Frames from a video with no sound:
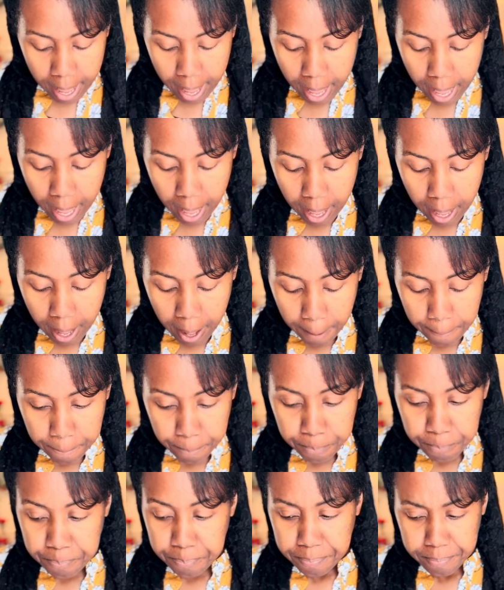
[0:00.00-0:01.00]

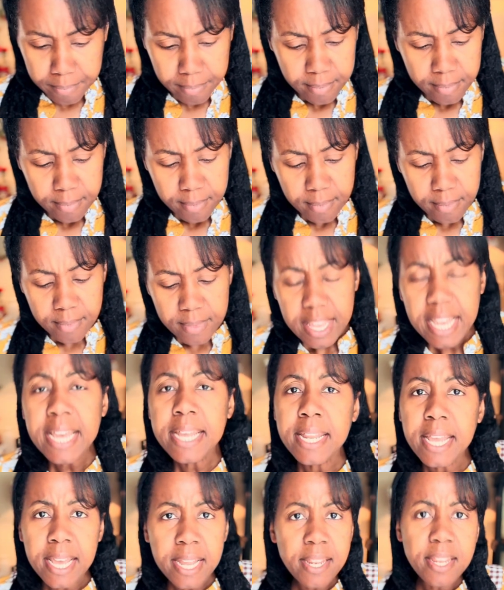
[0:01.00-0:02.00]
In
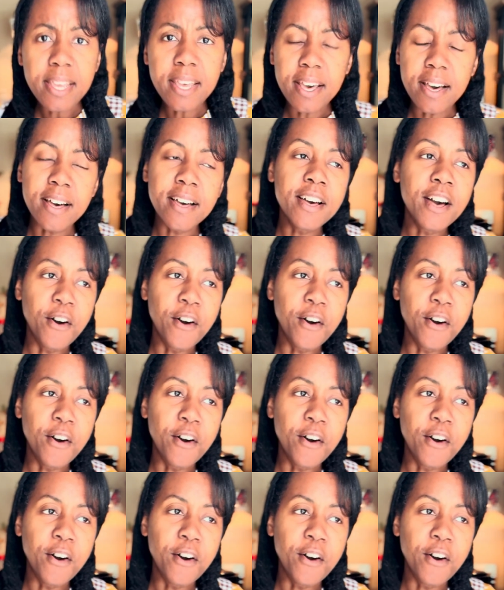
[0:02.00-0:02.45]
India,